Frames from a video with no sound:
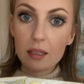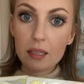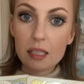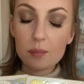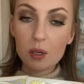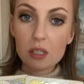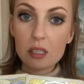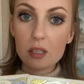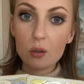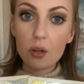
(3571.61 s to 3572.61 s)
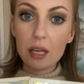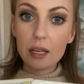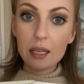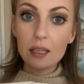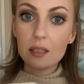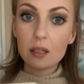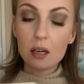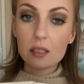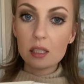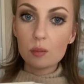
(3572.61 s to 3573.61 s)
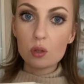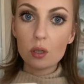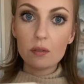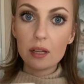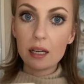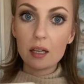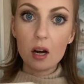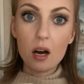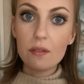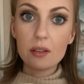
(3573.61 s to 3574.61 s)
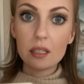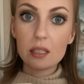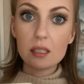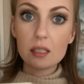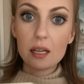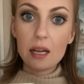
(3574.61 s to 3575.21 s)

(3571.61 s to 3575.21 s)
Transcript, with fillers: this person is looking in on some sort of like an office